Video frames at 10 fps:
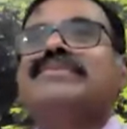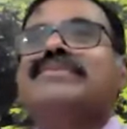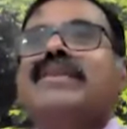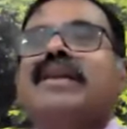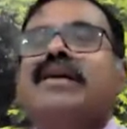So
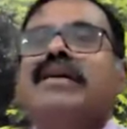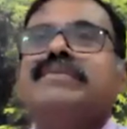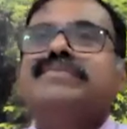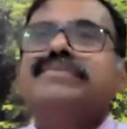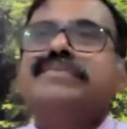the path
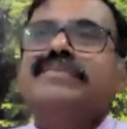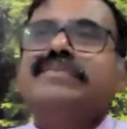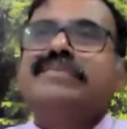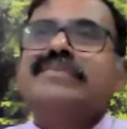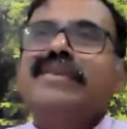
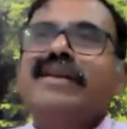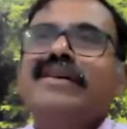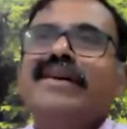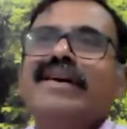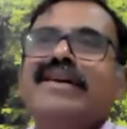continue to
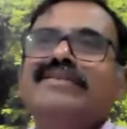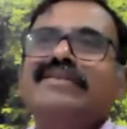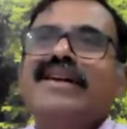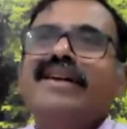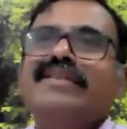hold on
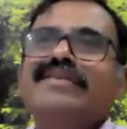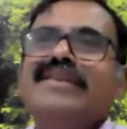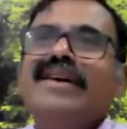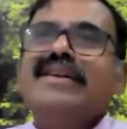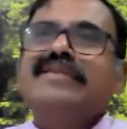to this
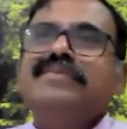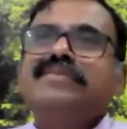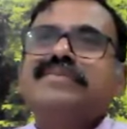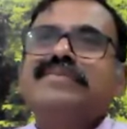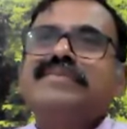and
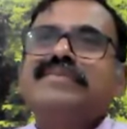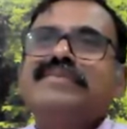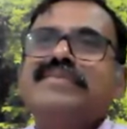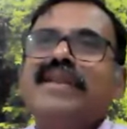keep.